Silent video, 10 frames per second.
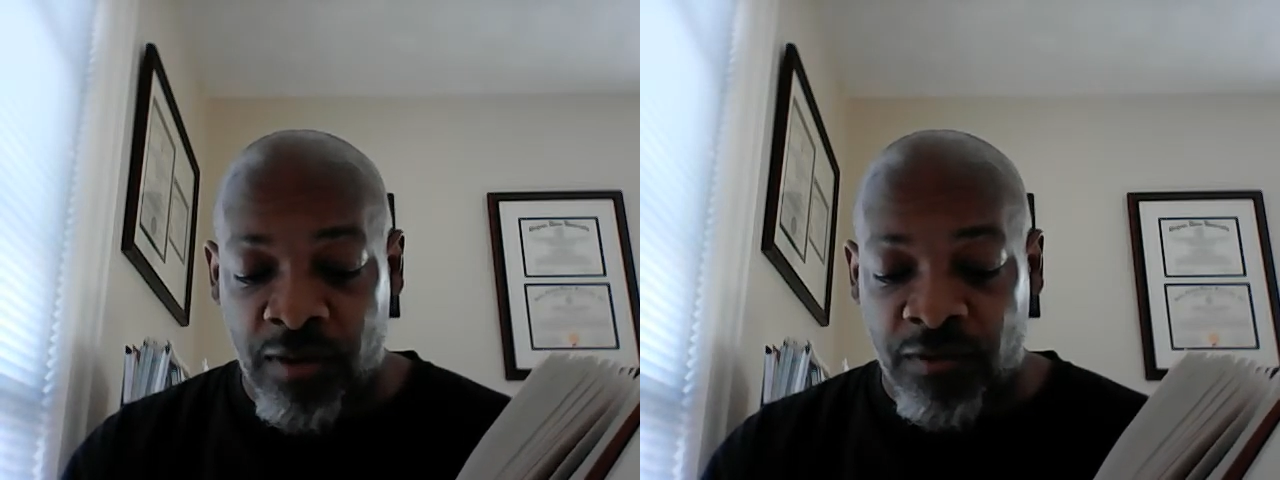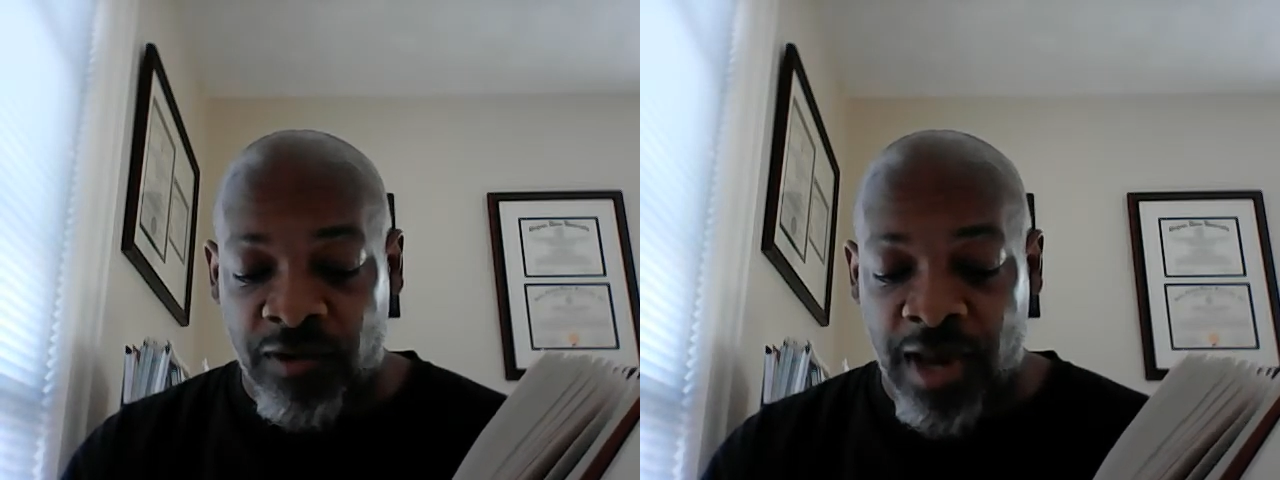
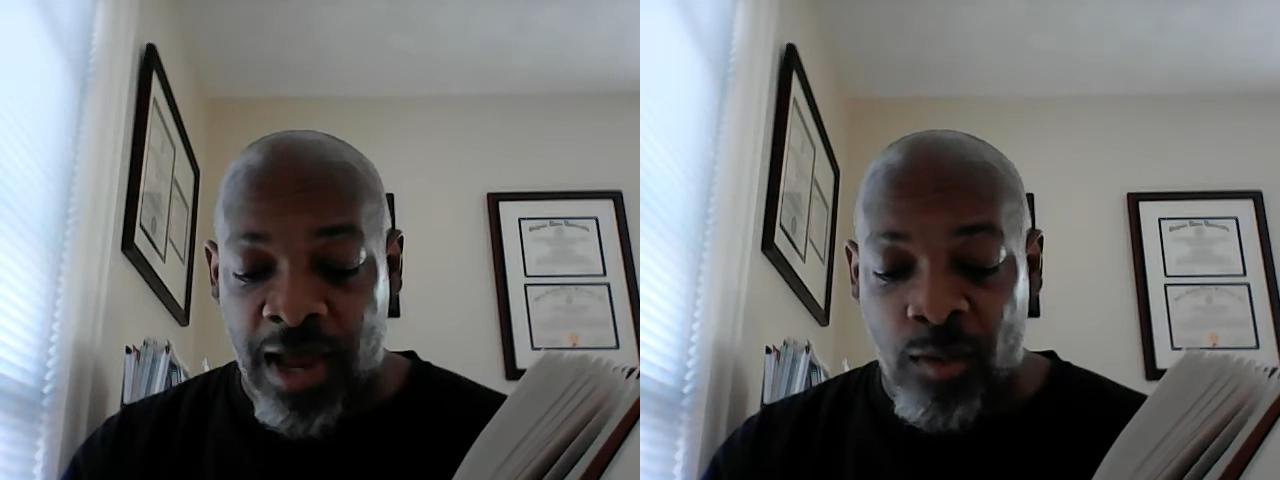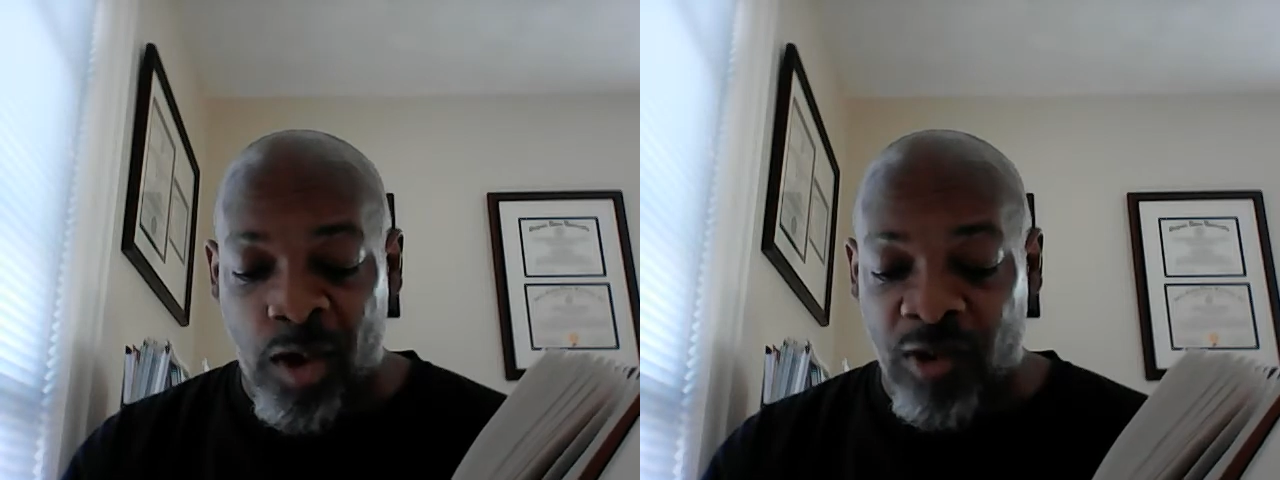of
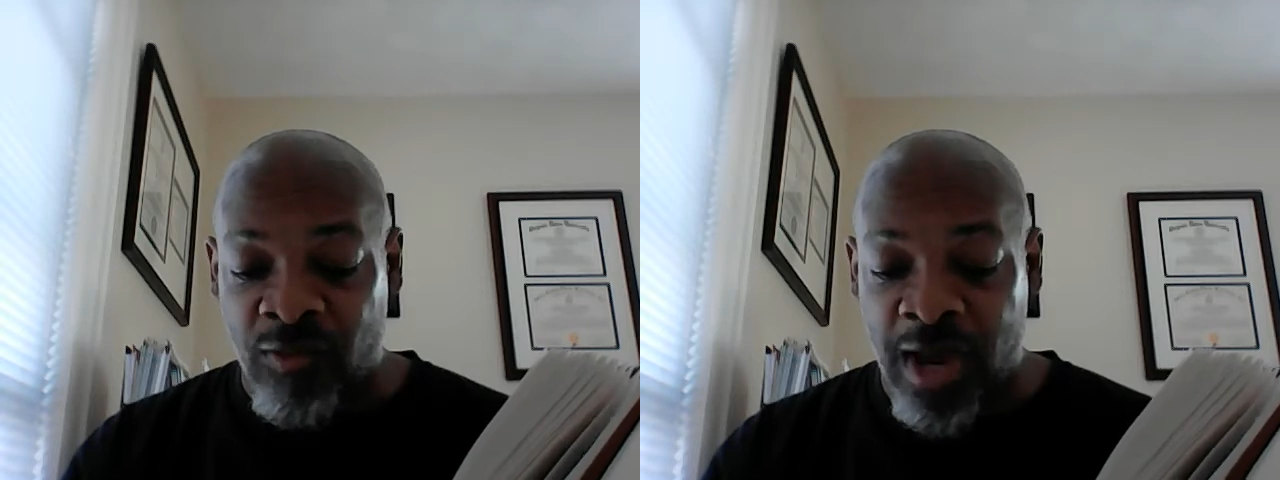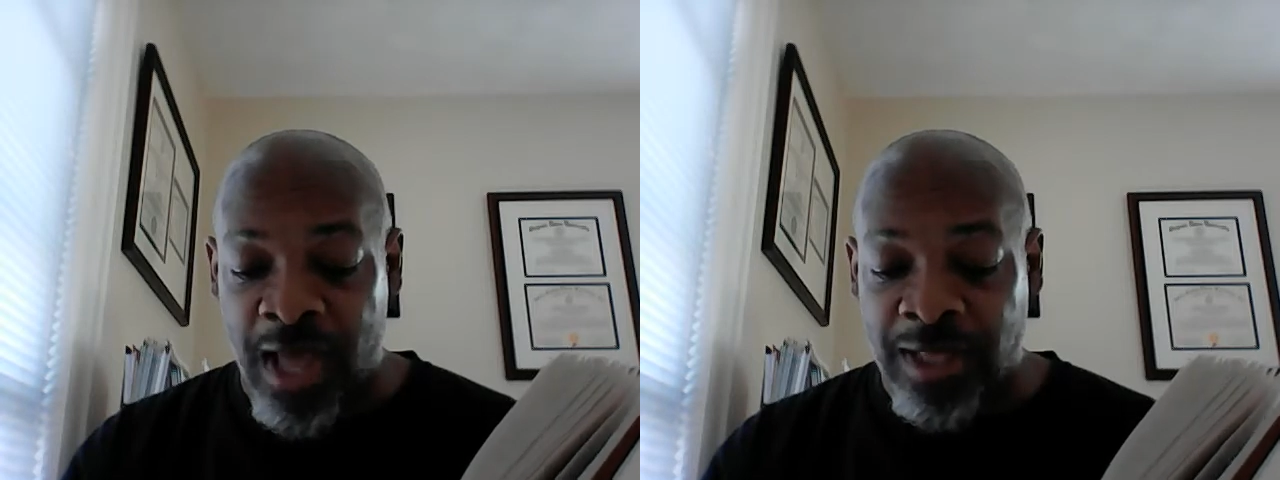shadow and
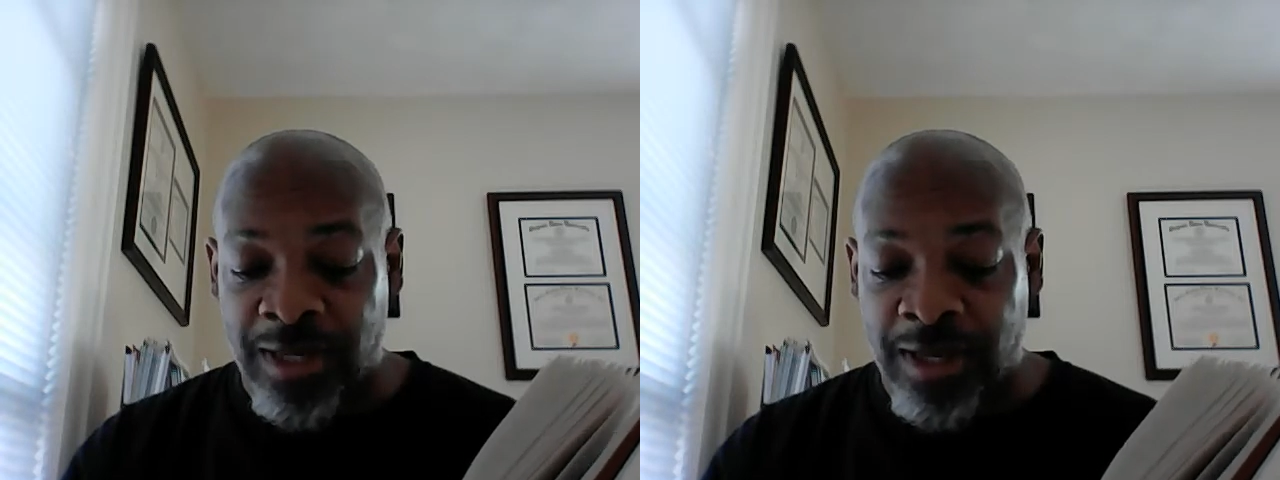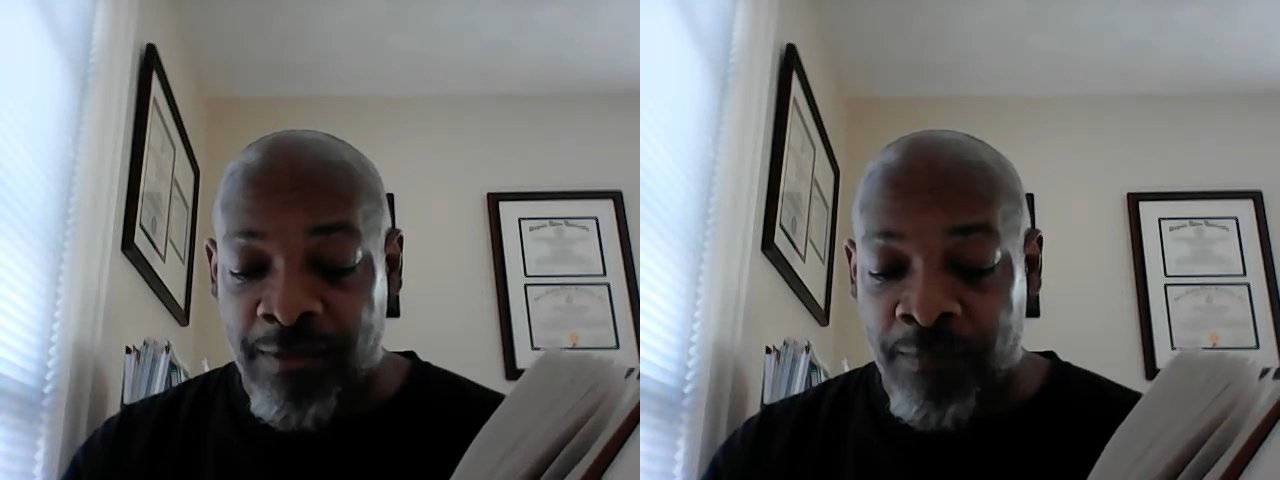
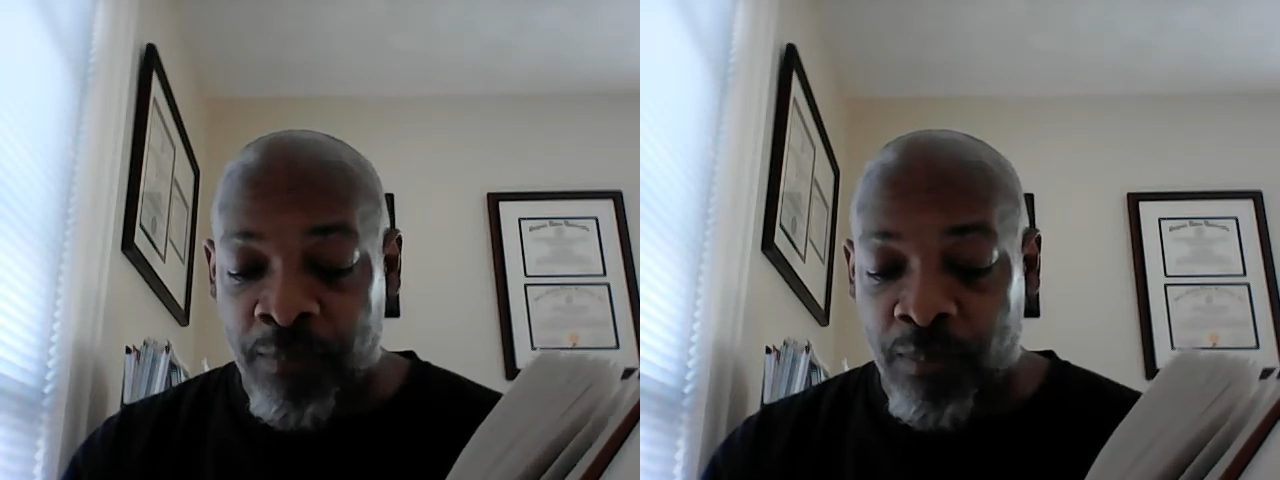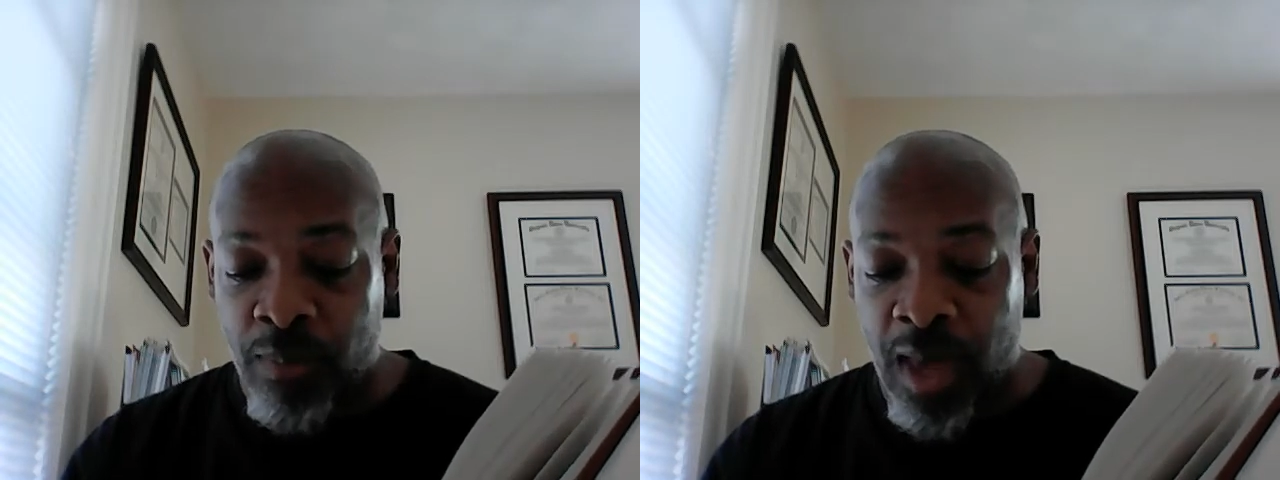reality,
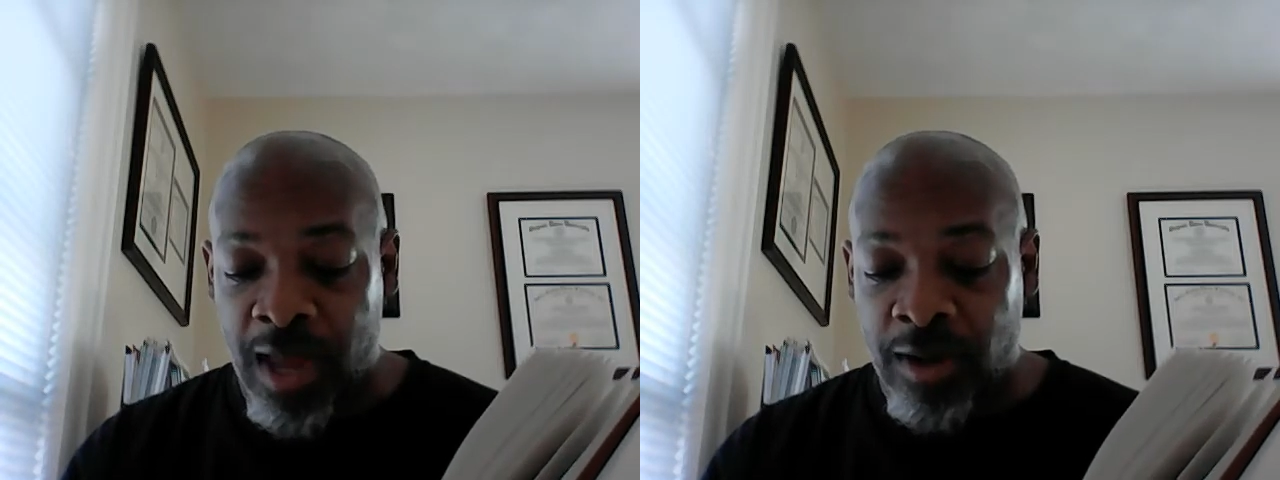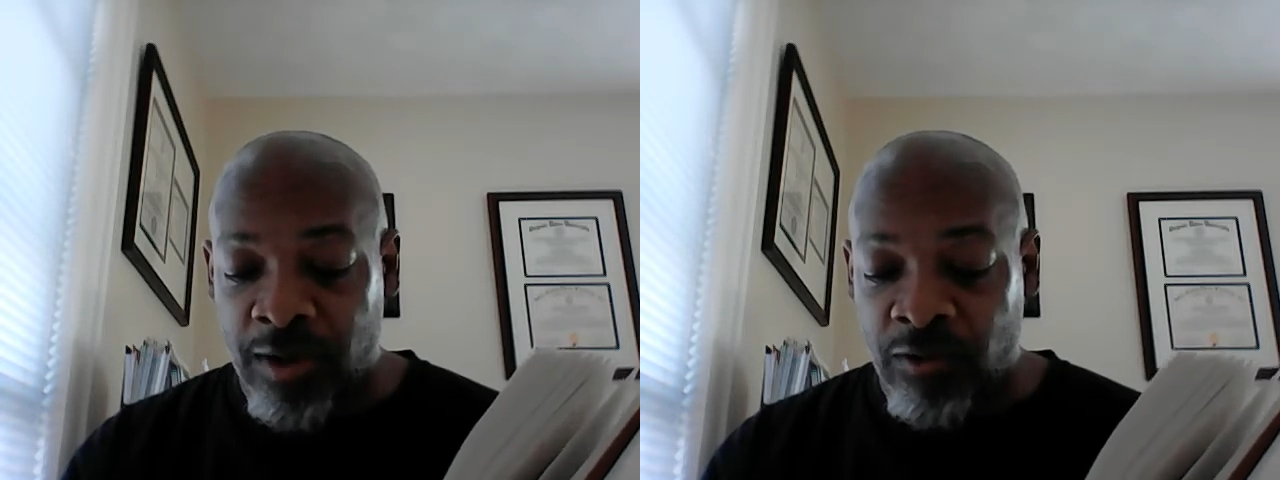
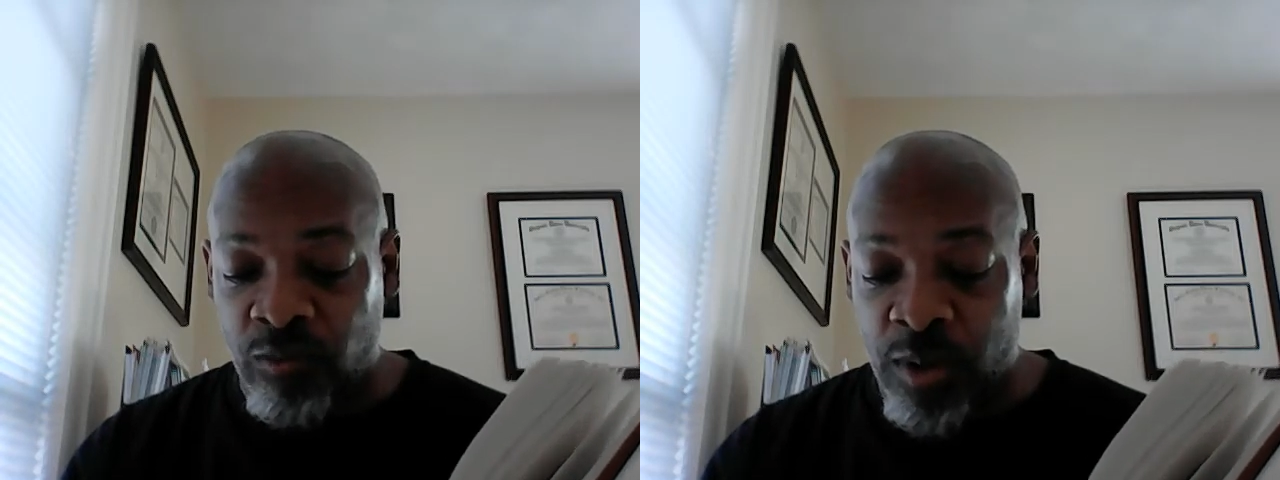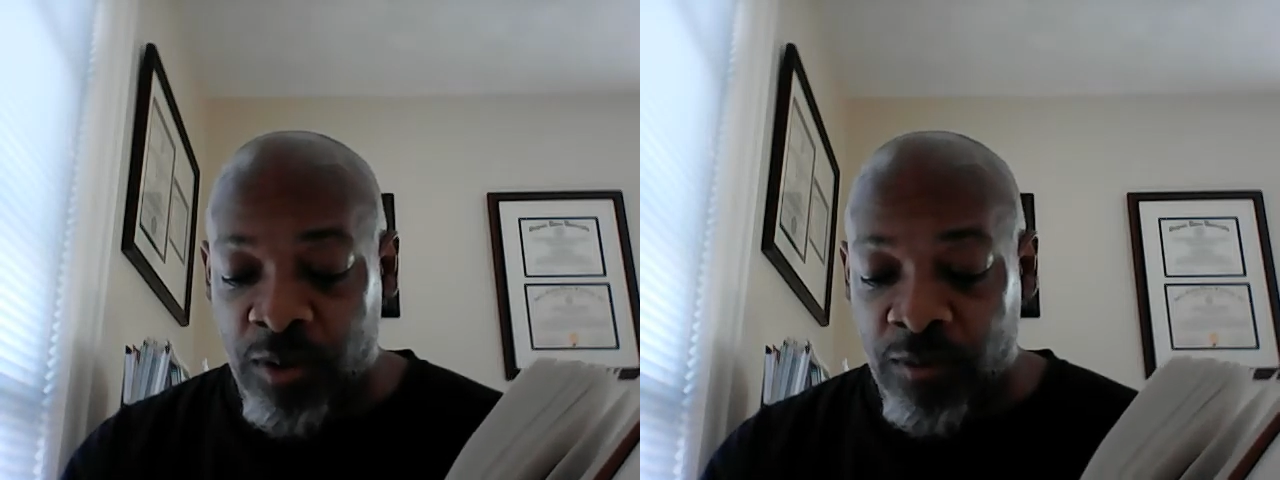matter and
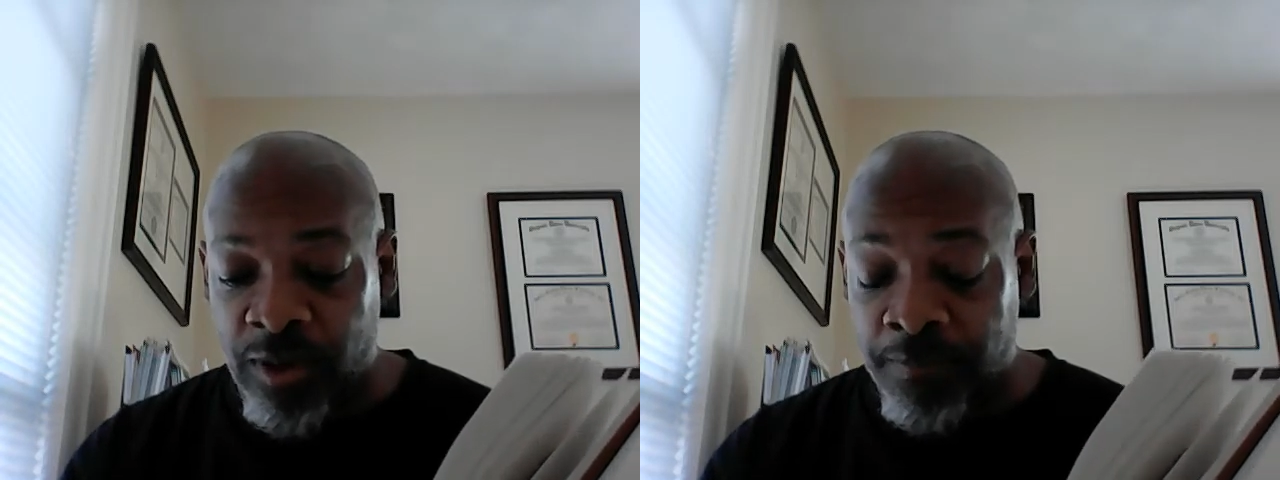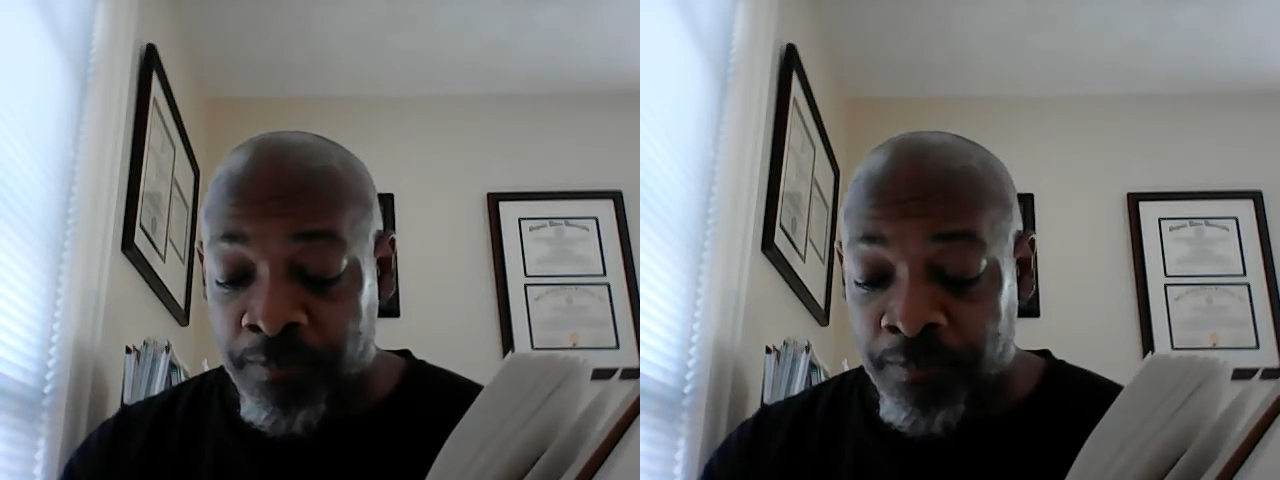spirit.